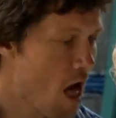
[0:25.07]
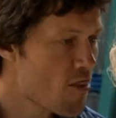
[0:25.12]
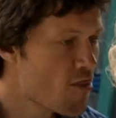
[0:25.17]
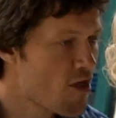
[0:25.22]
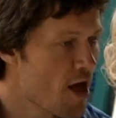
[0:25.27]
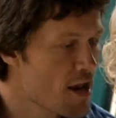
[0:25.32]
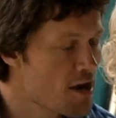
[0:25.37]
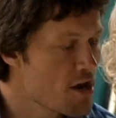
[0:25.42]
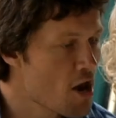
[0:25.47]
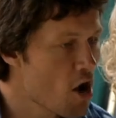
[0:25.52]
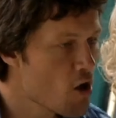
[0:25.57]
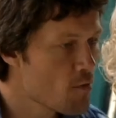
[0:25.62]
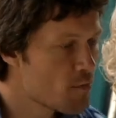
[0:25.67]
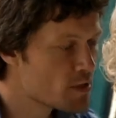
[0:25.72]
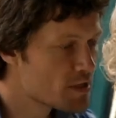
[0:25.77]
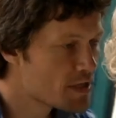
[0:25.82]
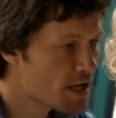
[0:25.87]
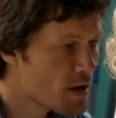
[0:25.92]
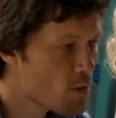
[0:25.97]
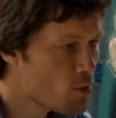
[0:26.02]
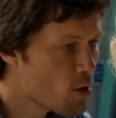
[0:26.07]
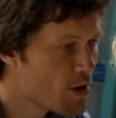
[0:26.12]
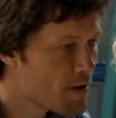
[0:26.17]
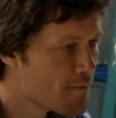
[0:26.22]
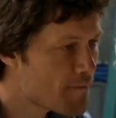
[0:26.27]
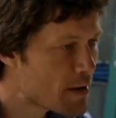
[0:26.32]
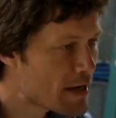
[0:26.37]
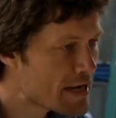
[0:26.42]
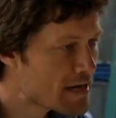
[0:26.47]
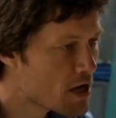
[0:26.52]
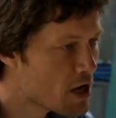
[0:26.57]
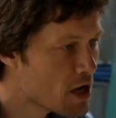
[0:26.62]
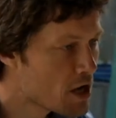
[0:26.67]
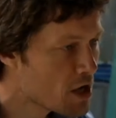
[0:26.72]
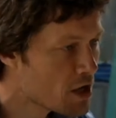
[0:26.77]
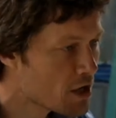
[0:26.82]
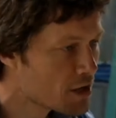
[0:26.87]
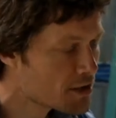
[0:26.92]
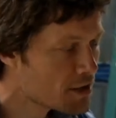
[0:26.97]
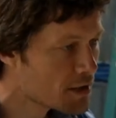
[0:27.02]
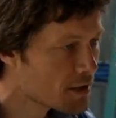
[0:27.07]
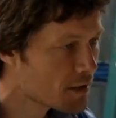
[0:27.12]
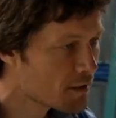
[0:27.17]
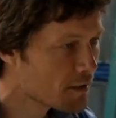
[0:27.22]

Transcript: Then nobody would have been hurt.